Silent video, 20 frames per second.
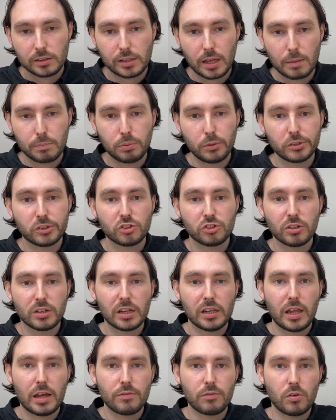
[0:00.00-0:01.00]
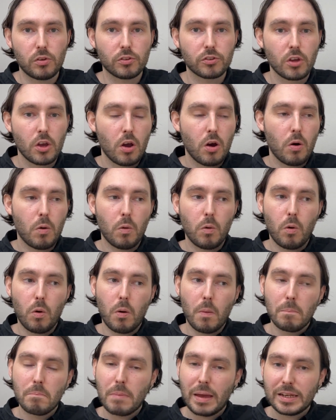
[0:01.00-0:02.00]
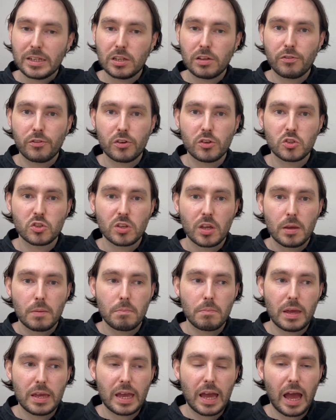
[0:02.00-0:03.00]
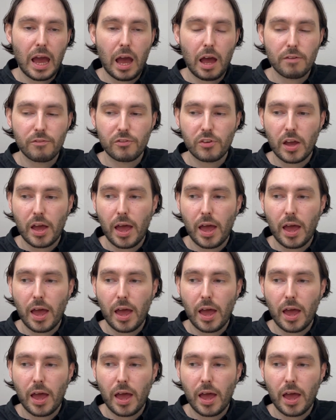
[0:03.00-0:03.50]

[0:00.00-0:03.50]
their blood sugar levels. Or many of us may have